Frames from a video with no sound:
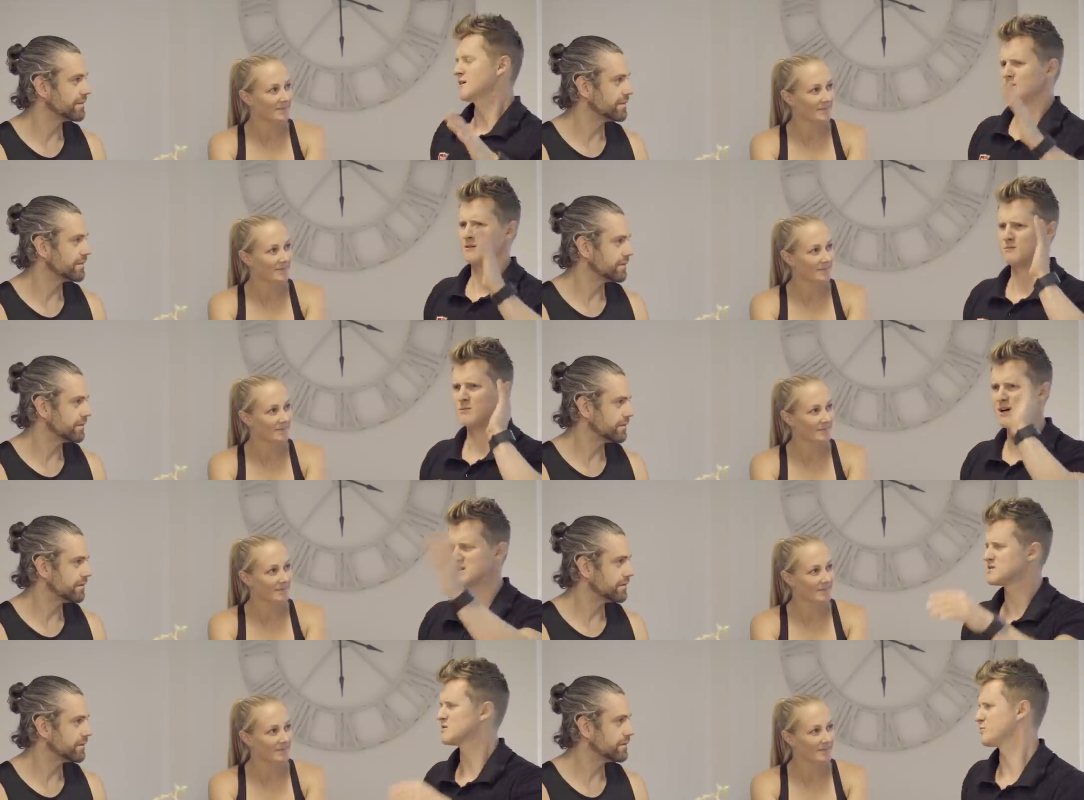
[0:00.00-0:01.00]
Speaker 1: Oh, why did
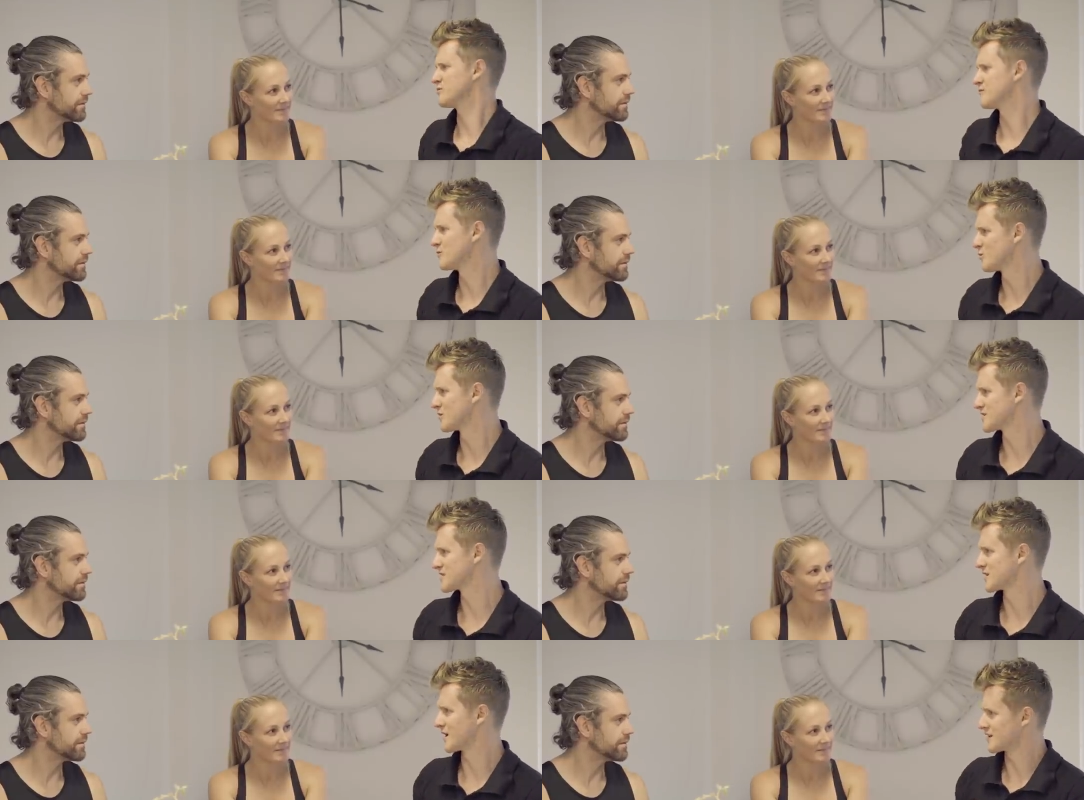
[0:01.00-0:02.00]
you not perform? And you
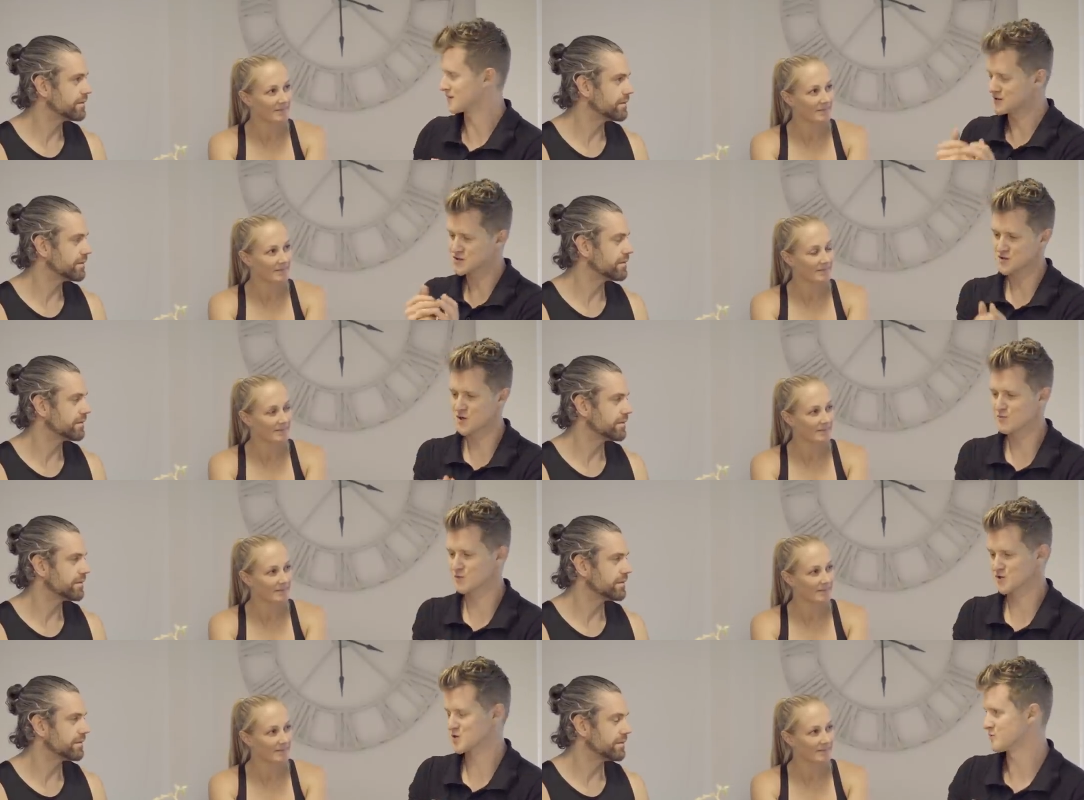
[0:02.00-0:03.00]
said like, there's so
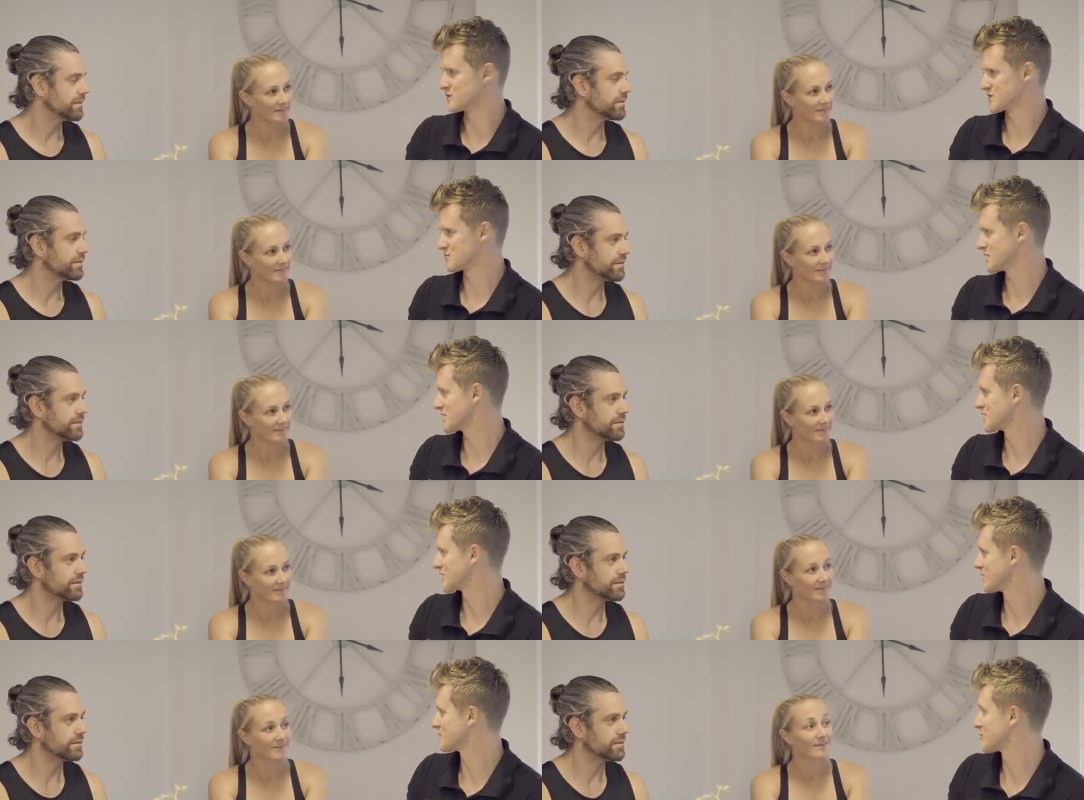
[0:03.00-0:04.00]
much stuff which the media
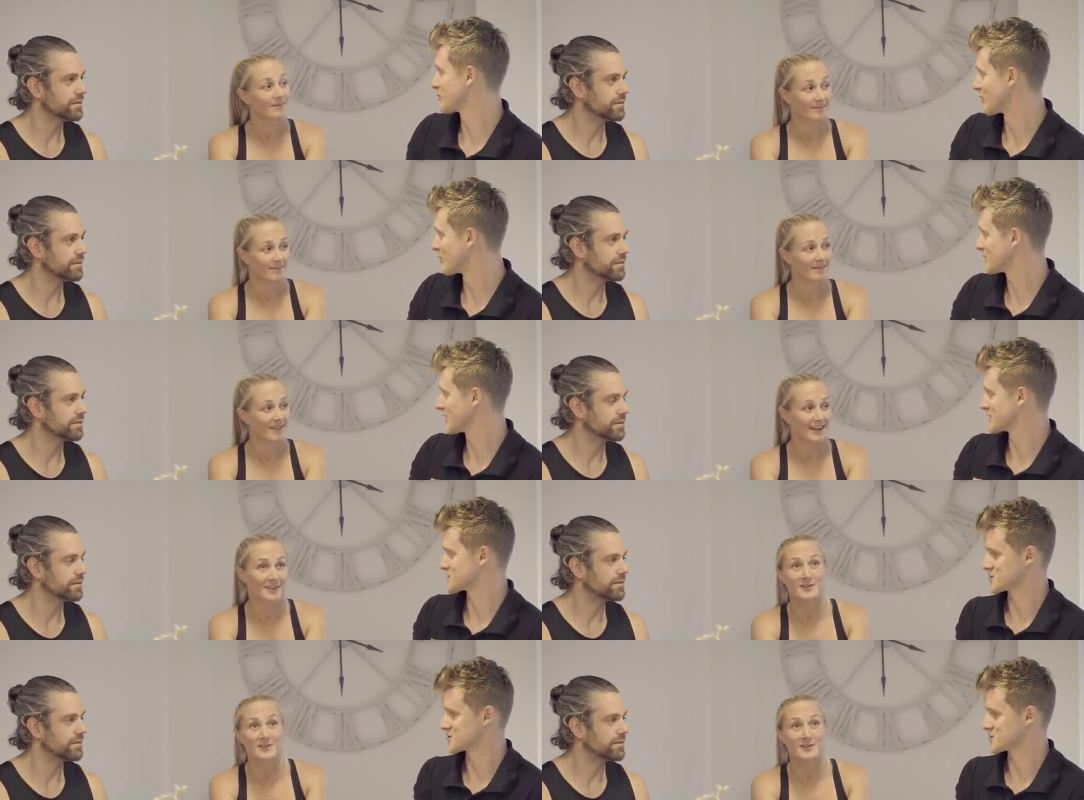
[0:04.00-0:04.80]
don't report. Like, there's